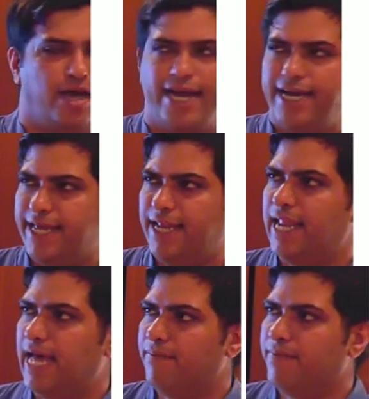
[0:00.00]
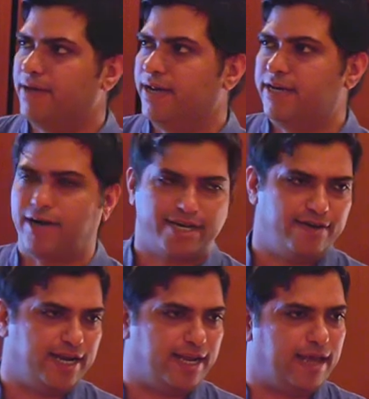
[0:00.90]
IDL lab, Interactive
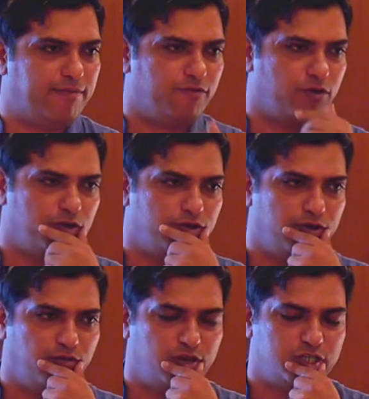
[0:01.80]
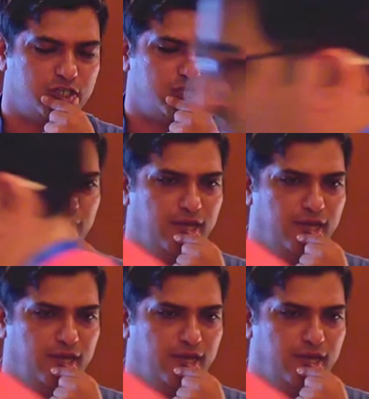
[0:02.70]
Data Lab of Washington.